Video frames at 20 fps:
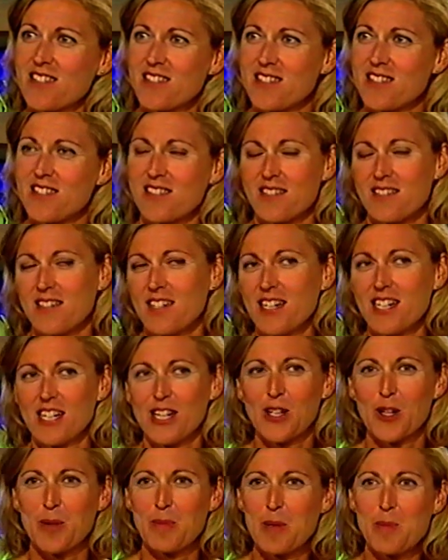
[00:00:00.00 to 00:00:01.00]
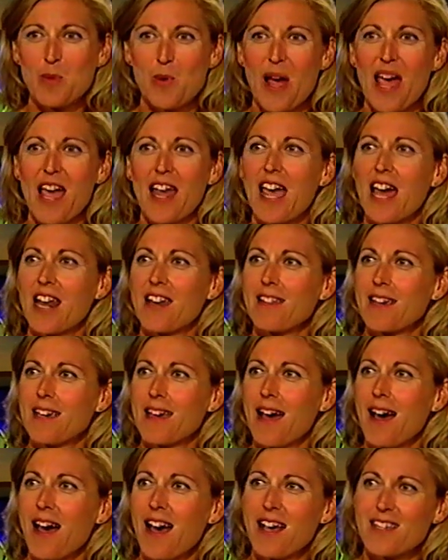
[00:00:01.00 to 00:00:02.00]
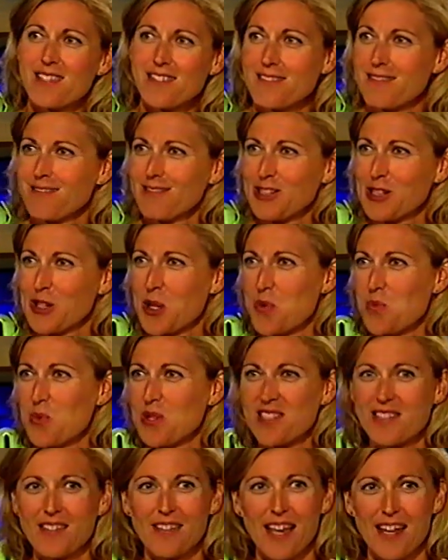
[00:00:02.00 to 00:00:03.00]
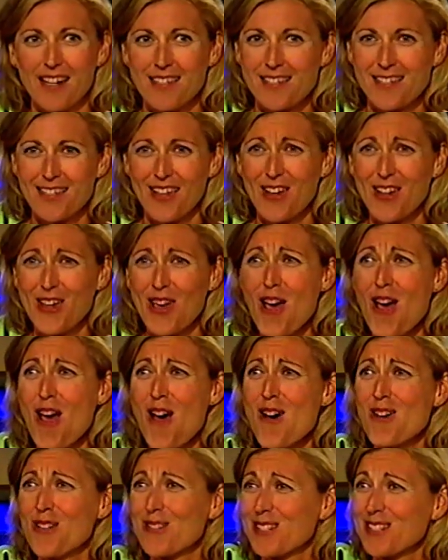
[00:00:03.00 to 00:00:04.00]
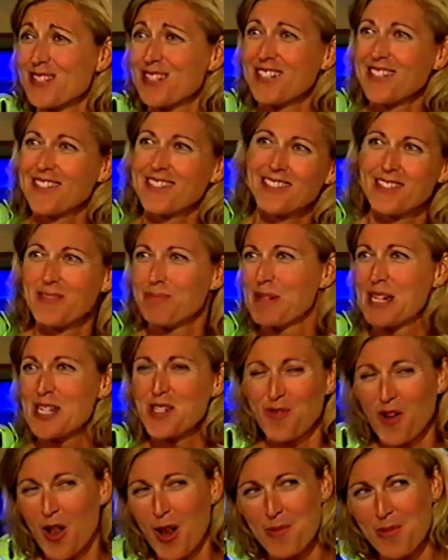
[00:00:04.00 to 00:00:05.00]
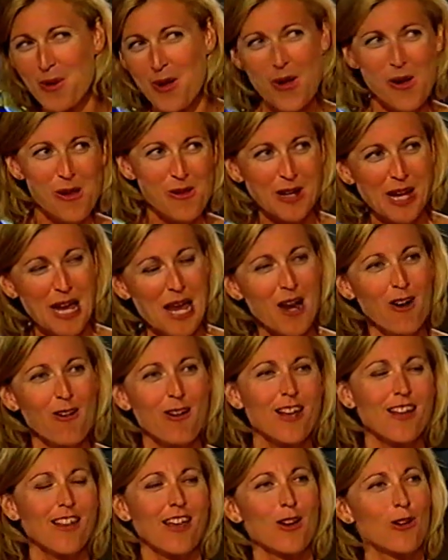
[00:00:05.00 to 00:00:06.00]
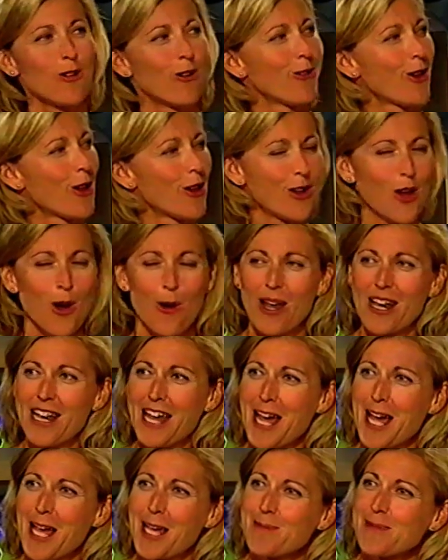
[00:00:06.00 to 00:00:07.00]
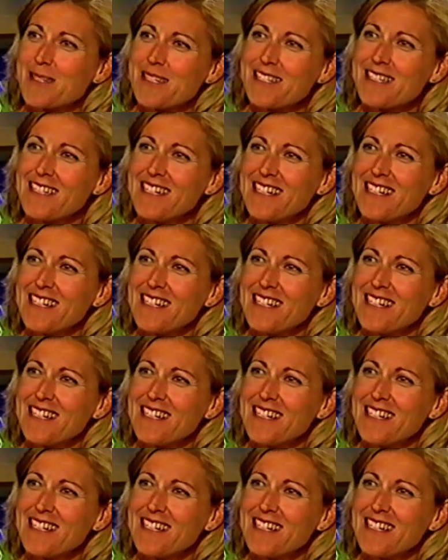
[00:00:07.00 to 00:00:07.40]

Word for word: us and, you know, people hang out of the cars and, you know, whistle at us and go, girls, you know, beach volleyball or Kerri, they all know Is that when You're on the beach in the